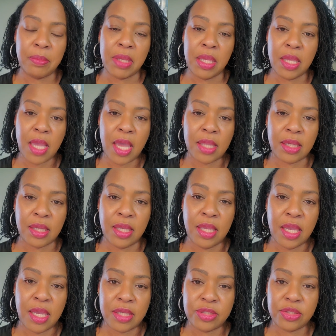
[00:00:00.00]
He had a
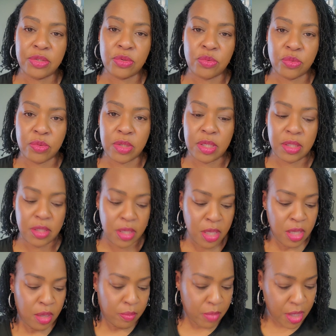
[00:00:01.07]
guest on
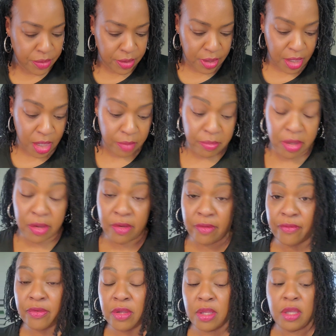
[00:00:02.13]
by the name
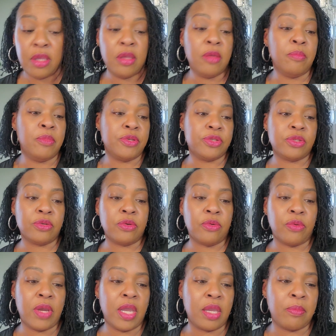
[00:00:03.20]
of Mr.
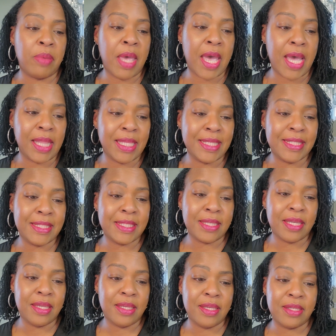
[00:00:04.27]
Greg Palast.
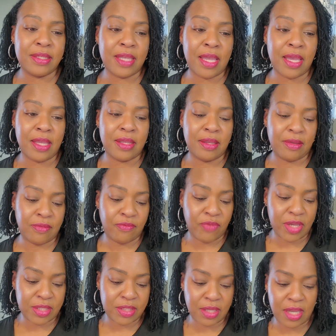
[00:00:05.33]
He's an
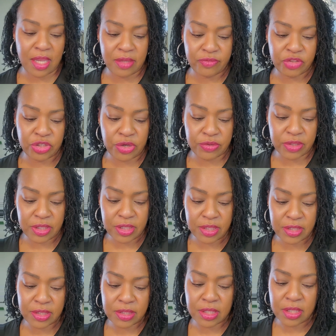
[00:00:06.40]
investigative
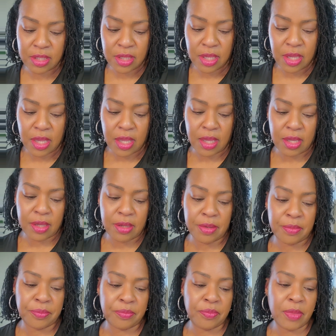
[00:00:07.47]
journalist.
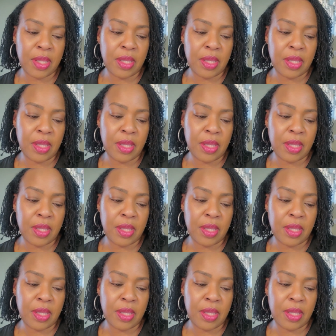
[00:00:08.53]
And